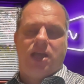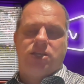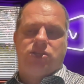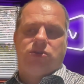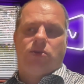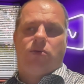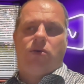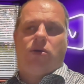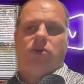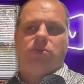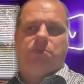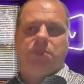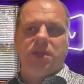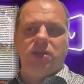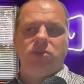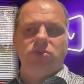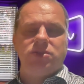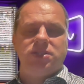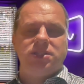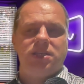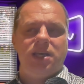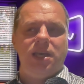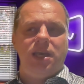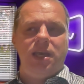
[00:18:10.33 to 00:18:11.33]
So on
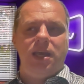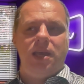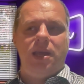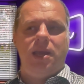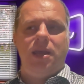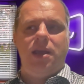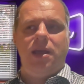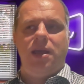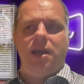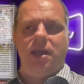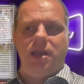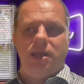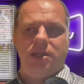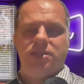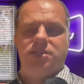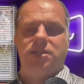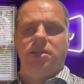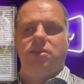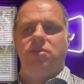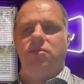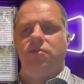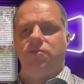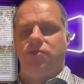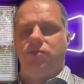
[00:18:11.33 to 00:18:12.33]
B2C,
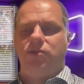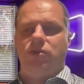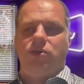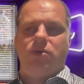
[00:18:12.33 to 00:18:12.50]
instead of